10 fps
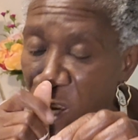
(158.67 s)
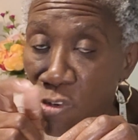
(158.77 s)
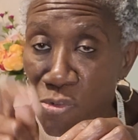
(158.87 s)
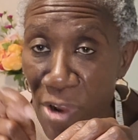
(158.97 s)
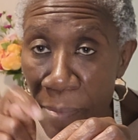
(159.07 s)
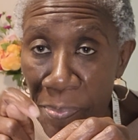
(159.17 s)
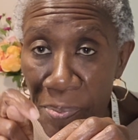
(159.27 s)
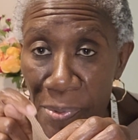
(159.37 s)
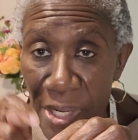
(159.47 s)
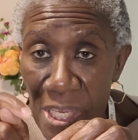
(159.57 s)

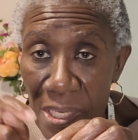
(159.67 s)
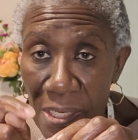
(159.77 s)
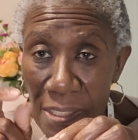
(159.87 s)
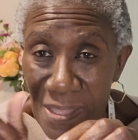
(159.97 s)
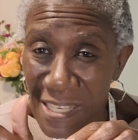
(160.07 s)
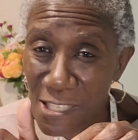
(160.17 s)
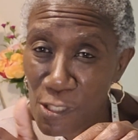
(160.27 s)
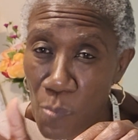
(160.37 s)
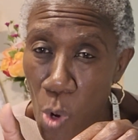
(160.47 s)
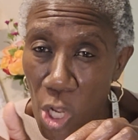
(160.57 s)
drapery, the
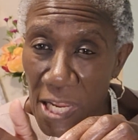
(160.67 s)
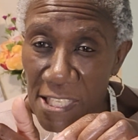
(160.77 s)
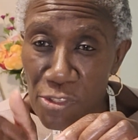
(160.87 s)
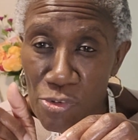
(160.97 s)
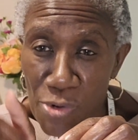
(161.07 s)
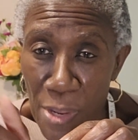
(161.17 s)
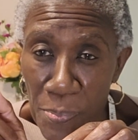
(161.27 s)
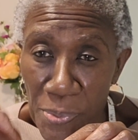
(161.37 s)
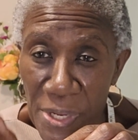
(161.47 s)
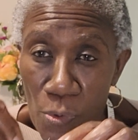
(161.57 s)
smallest
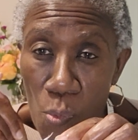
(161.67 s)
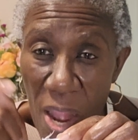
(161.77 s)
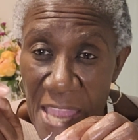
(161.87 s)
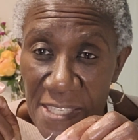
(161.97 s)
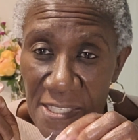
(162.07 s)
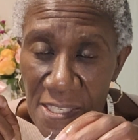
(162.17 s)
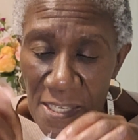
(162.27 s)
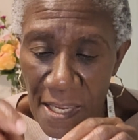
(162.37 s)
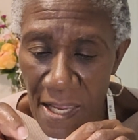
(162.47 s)
drapery weight.